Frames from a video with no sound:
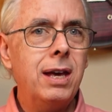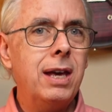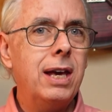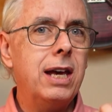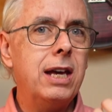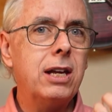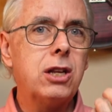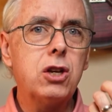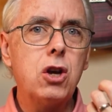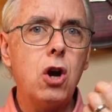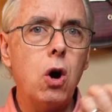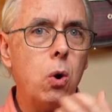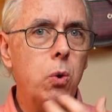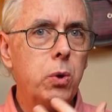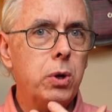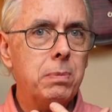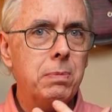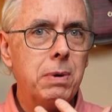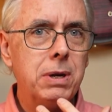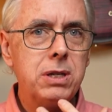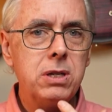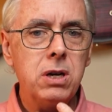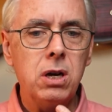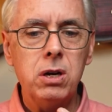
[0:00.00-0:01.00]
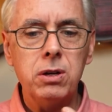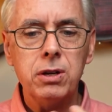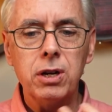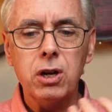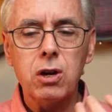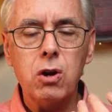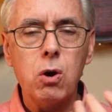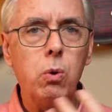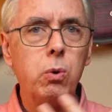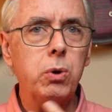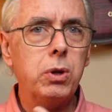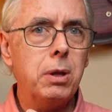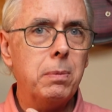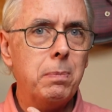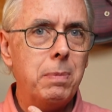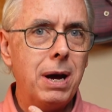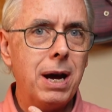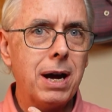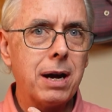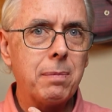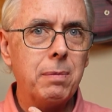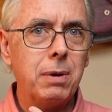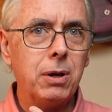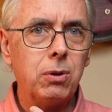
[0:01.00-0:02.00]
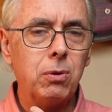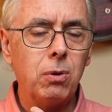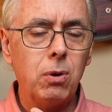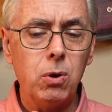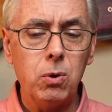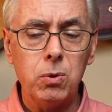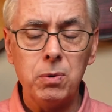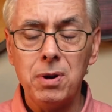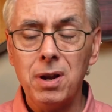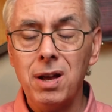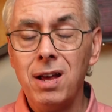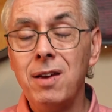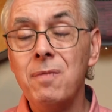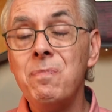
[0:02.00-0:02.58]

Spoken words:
It coated my tongue, it coated the back of my throat.